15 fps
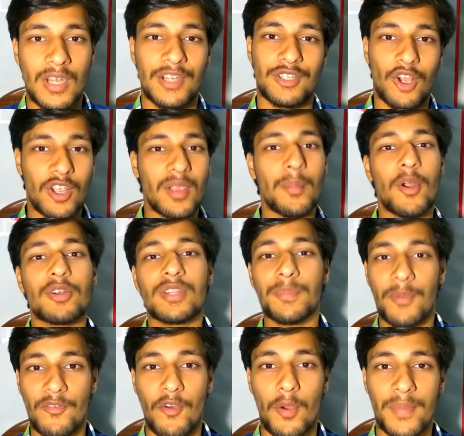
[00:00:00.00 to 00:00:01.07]
Talking about the
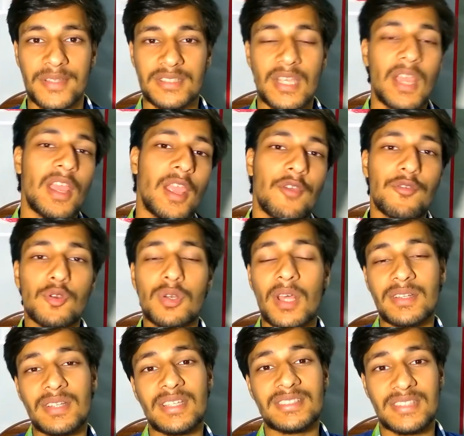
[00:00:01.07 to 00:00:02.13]
performance, if you
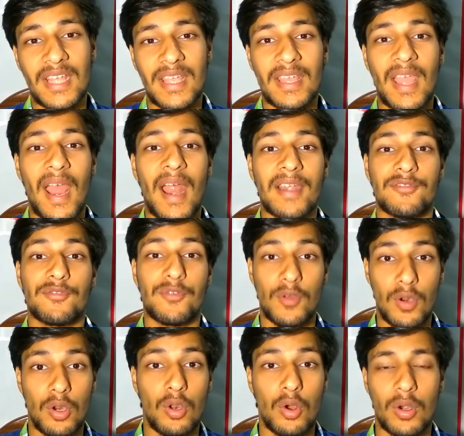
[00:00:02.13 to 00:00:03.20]
run this thing at full
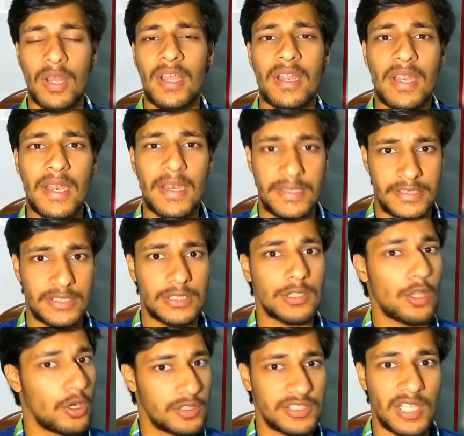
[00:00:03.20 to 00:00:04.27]
load, it's
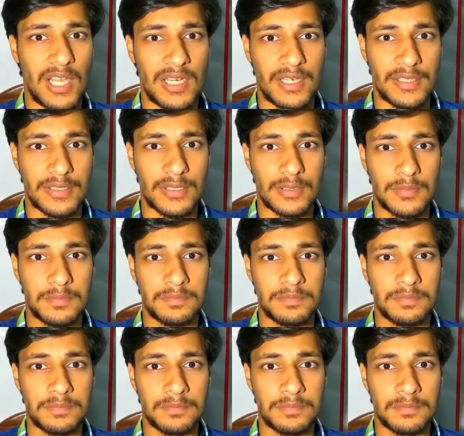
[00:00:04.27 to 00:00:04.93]
not silent.